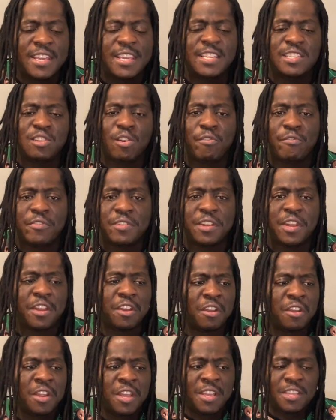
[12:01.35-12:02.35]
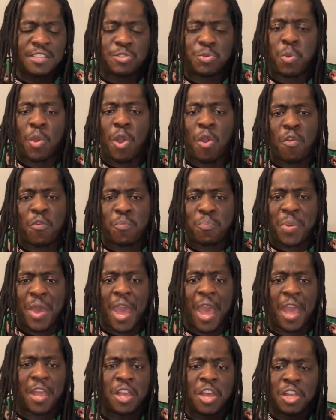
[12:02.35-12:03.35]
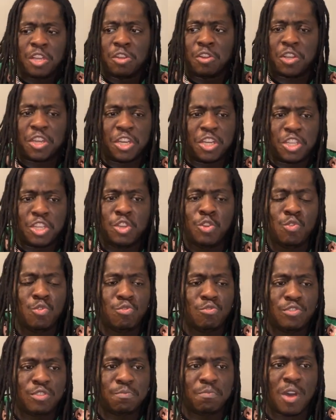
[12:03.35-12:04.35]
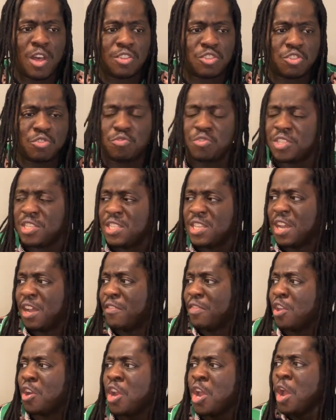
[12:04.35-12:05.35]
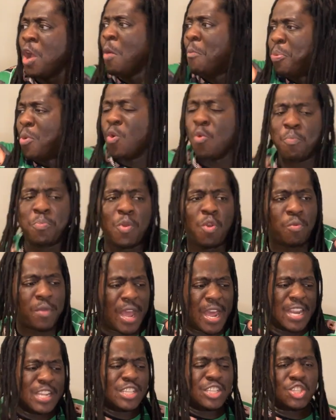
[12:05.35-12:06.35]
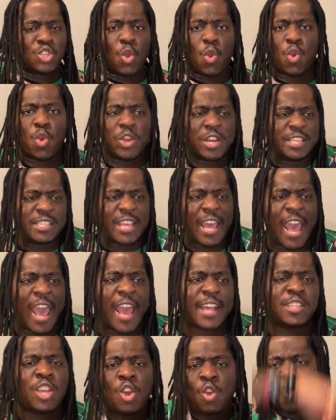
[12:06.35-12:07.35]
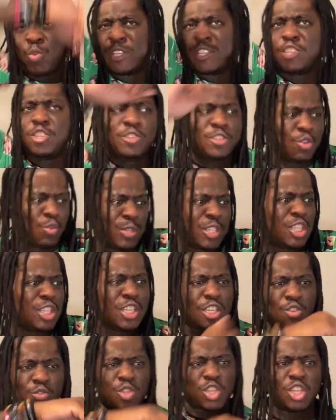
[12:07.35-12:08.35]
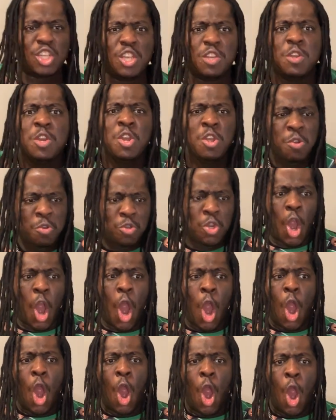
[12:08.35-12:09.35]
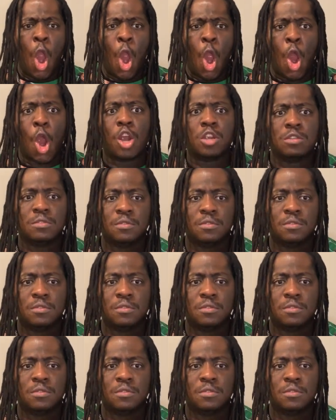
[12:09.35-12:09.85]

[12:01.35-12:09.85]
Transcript: he's over there, 12-pack, looking huge muscles, he got in there, boom, boom, got his sword, his axe, shing, shing, shing, yeah!